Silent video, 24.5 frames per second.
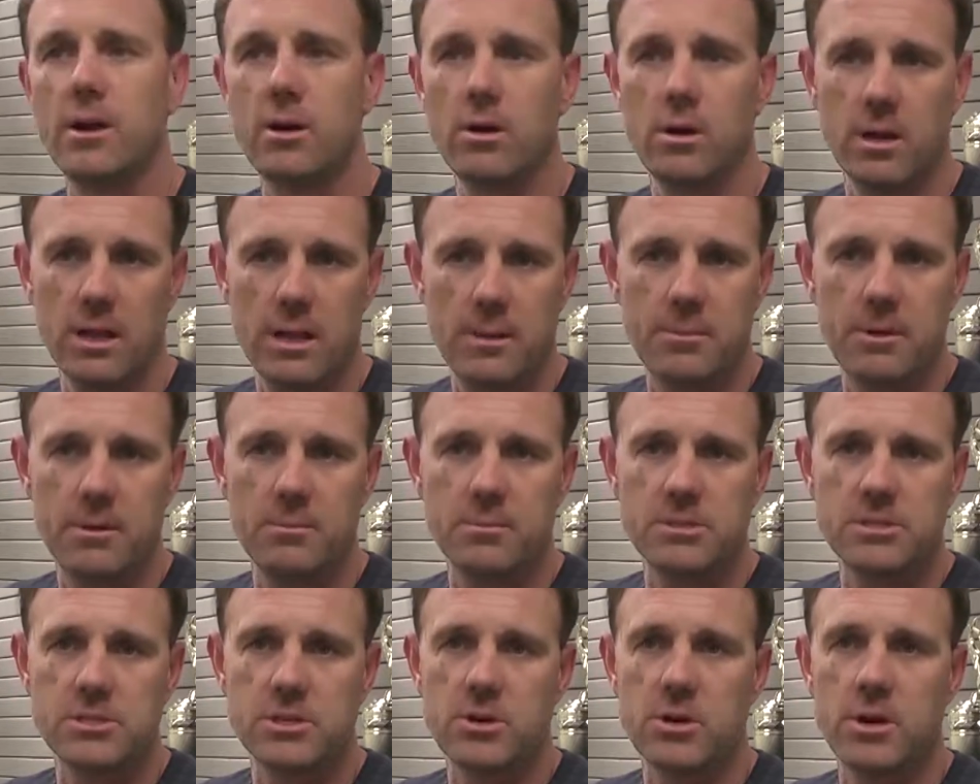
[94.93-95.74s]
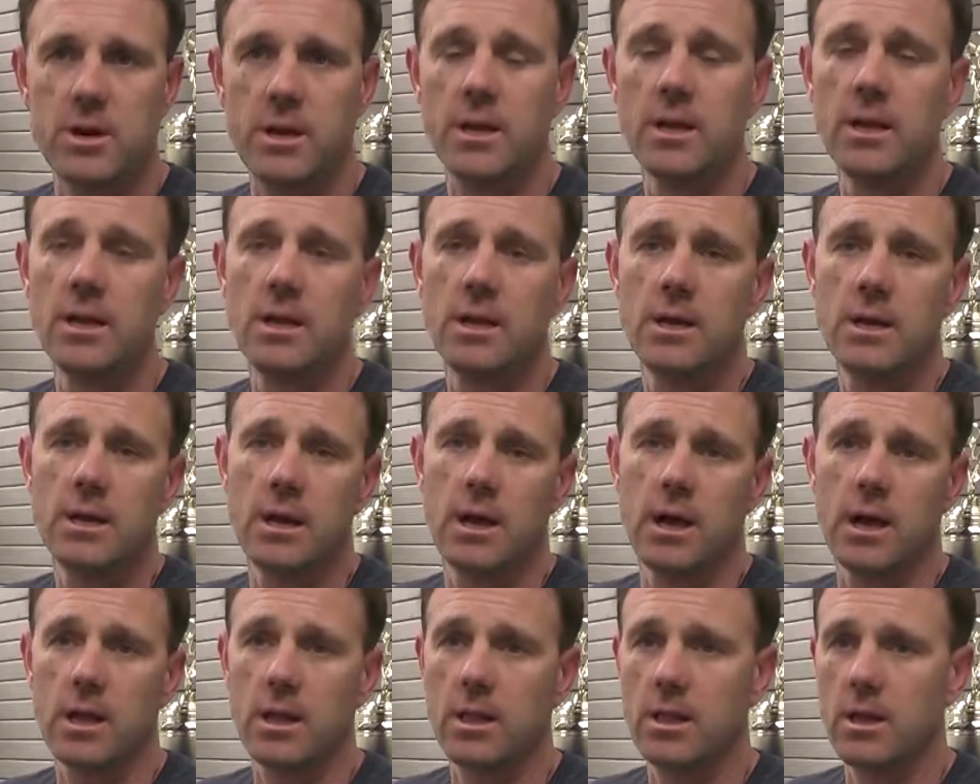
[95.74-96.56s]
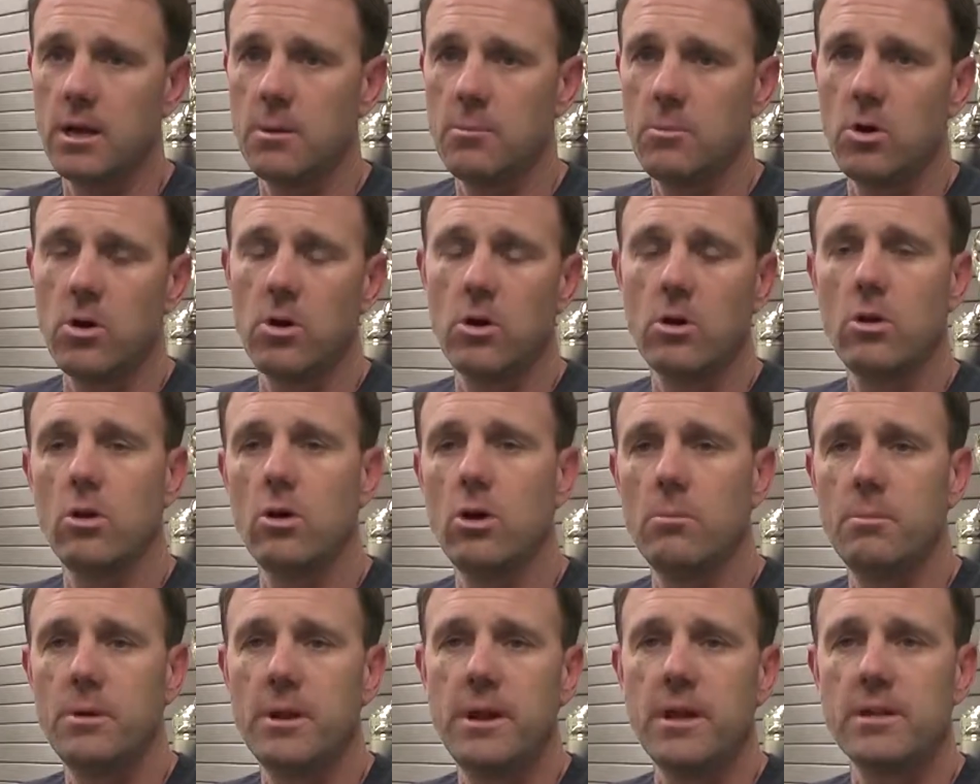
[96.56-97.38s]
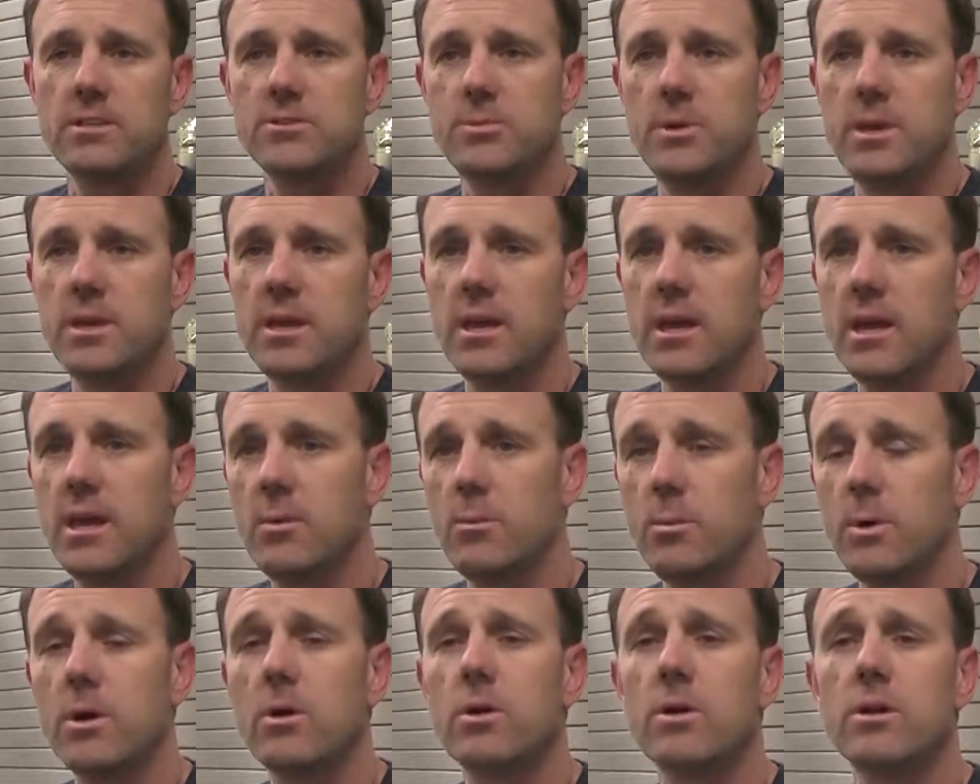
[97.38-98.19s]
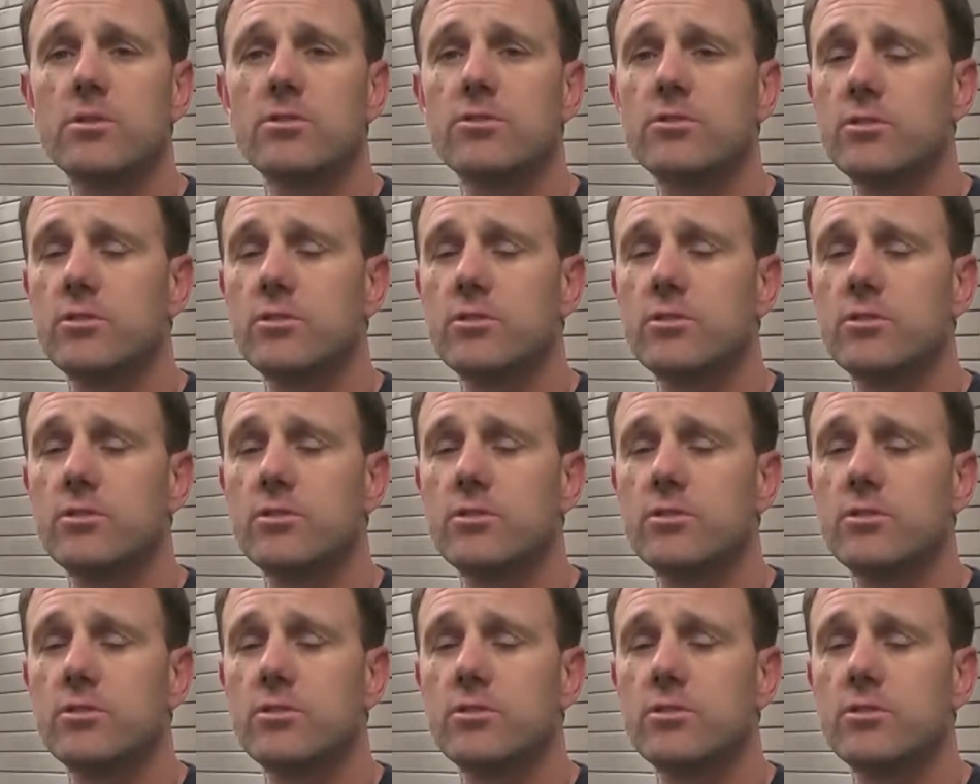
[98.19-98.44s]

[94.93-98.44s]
here in Lebanon, Missouri, Claremore, Oklahoma next weekend. We go